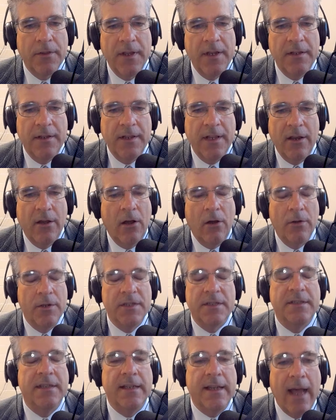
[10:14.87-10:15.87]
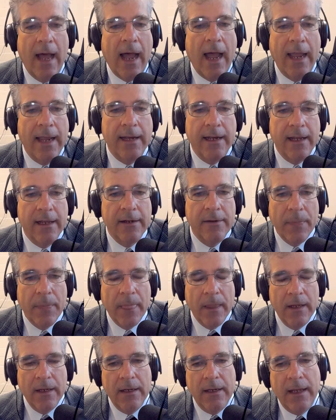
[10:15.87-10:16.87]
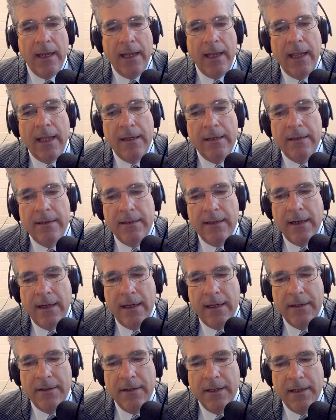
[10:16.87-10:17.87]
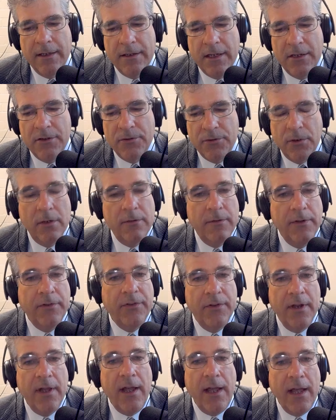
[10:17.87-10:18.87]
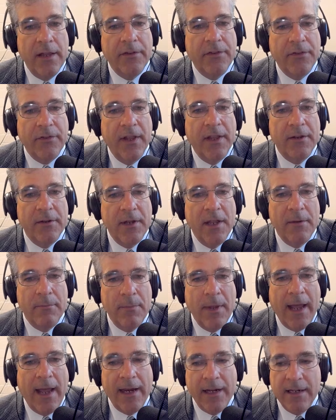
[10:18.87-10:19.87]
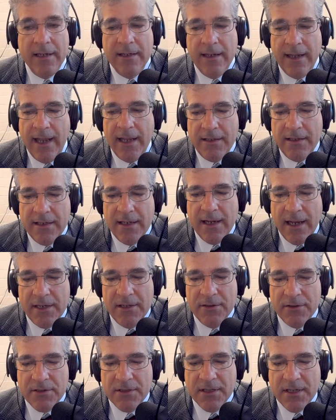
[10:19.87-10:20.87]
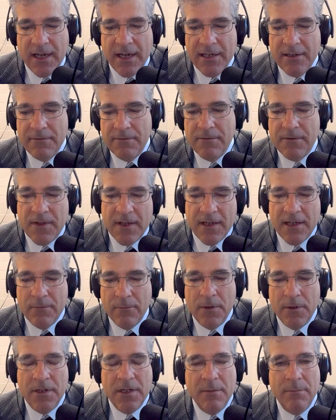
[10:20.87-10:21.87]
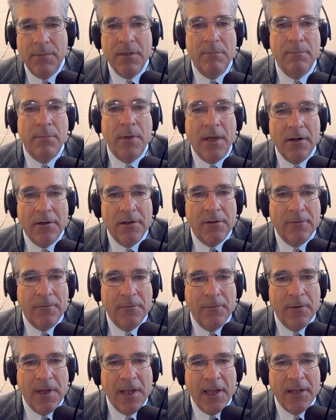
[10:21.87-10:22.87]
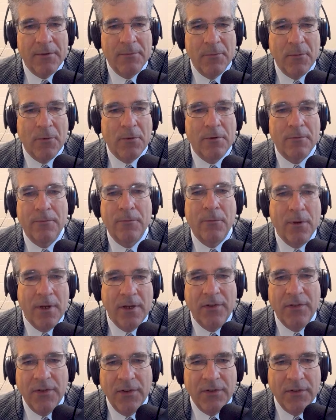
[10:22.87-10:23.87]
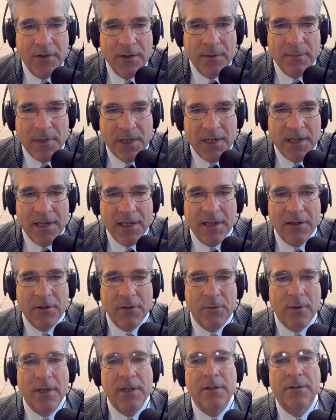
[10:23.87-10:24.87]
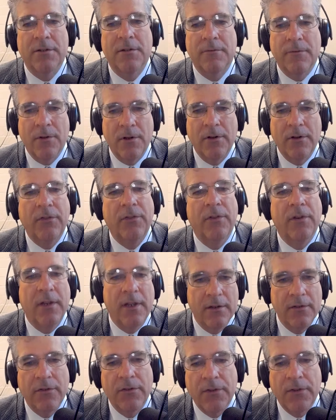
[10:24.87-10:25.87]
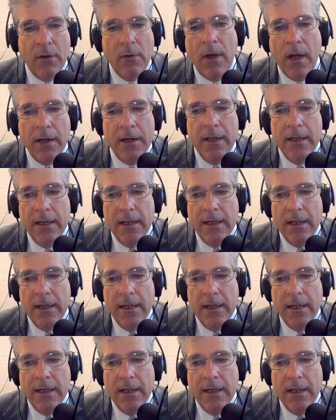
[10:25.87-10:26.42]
They always denied it. And it drove us nuts. And back in that day, I used to kind of think, wouldn't it be better if we had more voices in the media and greater diversity and so on?